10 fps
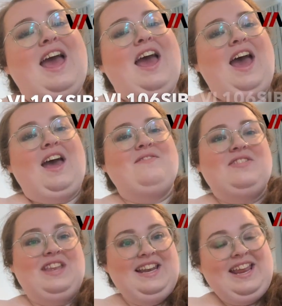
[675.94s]

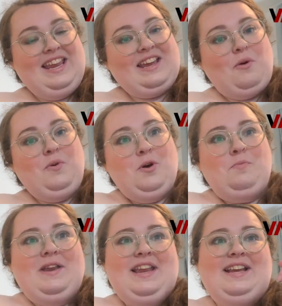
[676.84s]
The link will
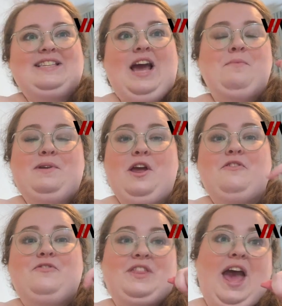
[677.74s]
be linked down below
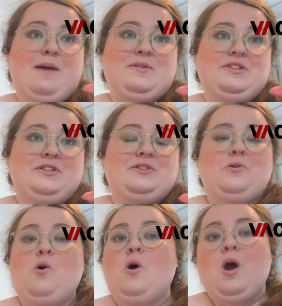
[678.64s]
for the Amazon
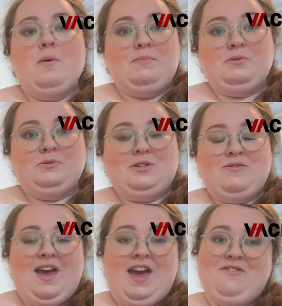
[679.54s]
store, but also
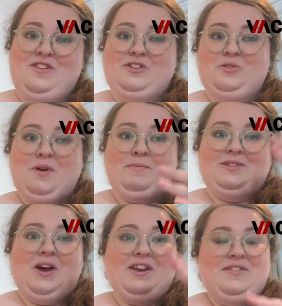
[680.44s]
their official
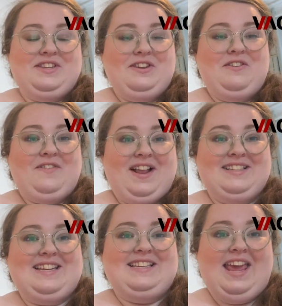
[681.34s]
website if you do
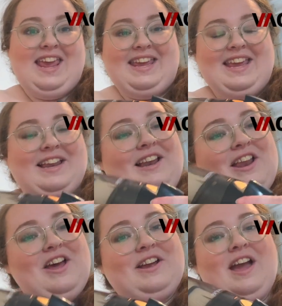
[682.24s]
fancy taking a
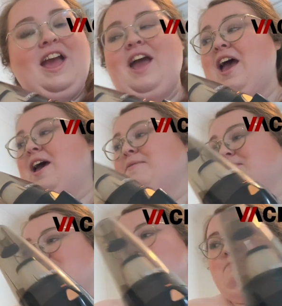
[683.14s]
look.
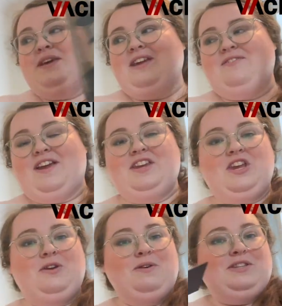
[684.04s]
So big thank
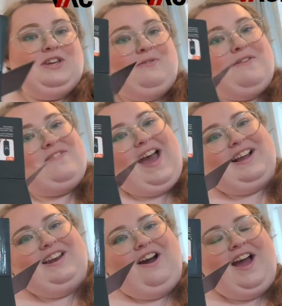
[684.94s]
you to
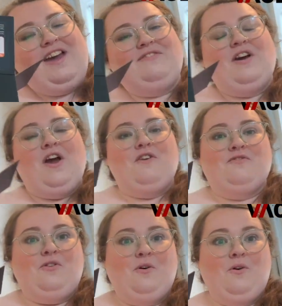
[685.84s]
VacLife
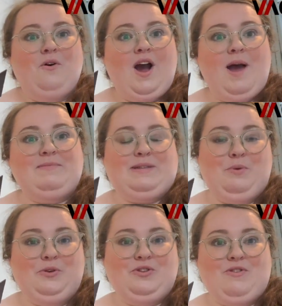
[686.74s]
for
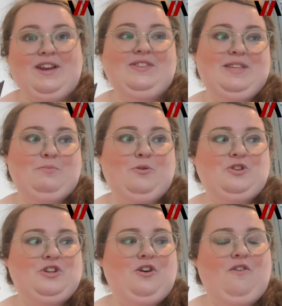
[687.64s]
sponsoring this
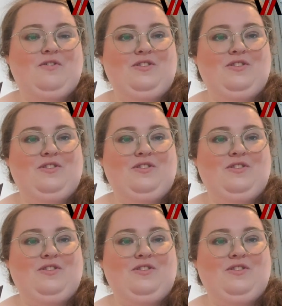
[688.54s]
portion of